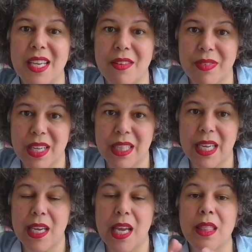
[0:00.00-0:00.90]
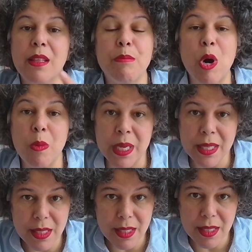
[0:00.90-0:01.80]
Definitely. In the
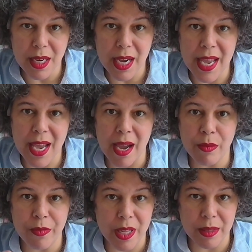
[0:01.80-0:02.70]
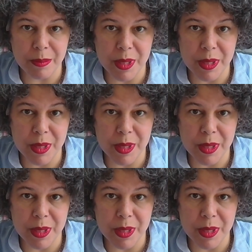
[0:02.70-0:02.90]
moment, I felt